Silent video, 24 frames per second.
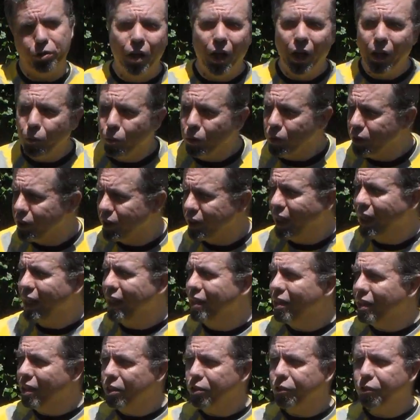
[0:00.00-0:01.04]
I will say
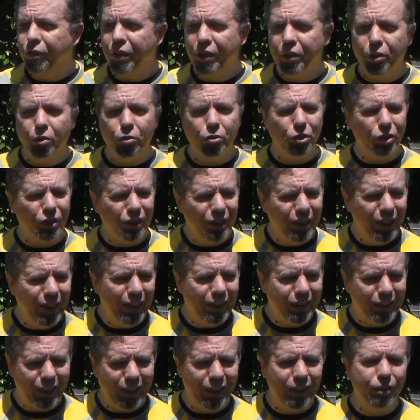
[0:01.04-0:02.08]
this figure
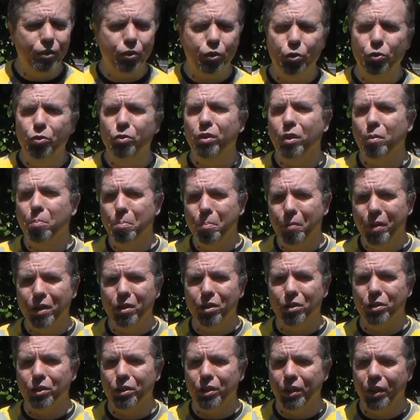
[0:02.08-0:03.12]
sneaks into the
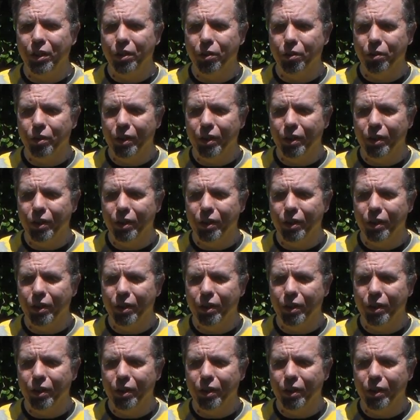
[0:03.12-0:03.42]
middle tier.